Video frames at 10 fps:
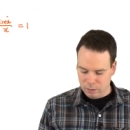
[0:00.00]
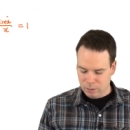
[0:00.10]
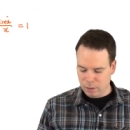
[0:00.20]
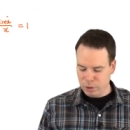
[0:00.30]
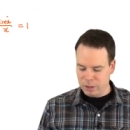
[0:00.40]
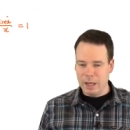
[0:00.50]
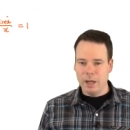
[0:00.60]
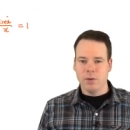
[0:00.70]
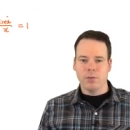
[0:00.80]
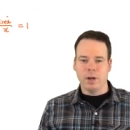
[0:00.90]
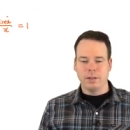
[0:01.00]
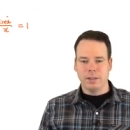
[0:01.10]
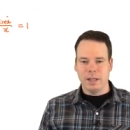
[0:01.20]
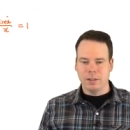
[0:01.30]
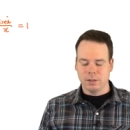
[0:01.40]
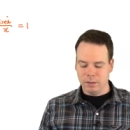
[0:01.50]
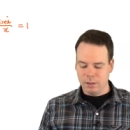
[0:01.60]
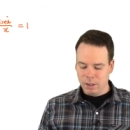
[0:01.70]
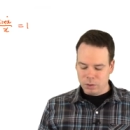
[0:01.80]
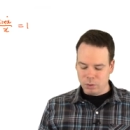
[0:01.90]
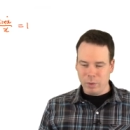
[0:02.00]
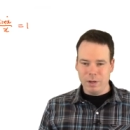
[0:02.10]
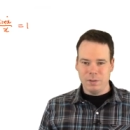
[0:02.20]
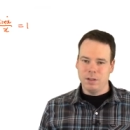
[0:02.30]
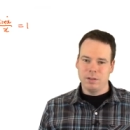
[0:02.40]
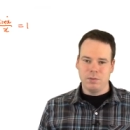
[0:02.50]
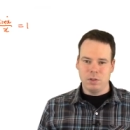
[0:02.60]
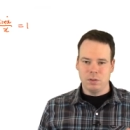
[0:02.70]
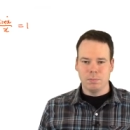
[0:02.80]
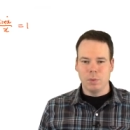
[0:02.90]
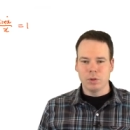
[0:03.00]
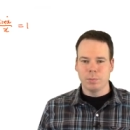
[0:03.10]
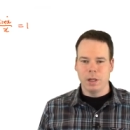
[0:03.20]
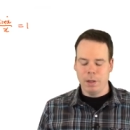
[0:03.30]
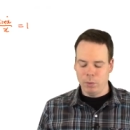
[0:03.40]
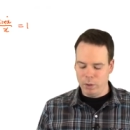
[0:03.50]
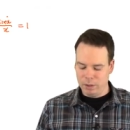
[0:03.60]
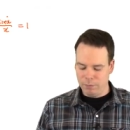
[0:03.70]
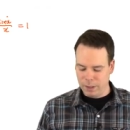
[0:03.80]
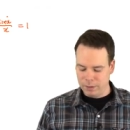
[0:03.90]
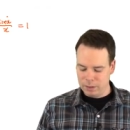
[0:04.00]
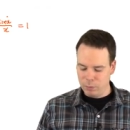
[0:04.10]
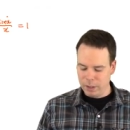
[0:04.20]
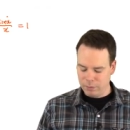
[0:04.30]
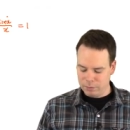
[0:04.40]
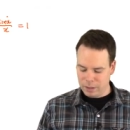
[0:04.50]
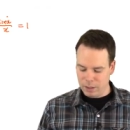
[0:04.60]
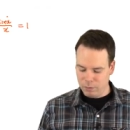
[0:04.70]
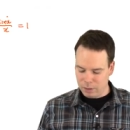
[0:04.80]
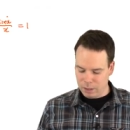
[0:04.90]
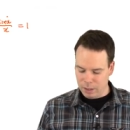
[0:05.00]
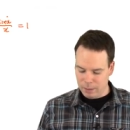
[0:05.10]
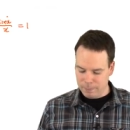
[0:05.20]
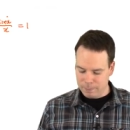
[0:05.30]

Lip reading: I'll put a k out front to cancel it. So what I've done is I've just multiplied by 1 in a fancy way. That's k over k.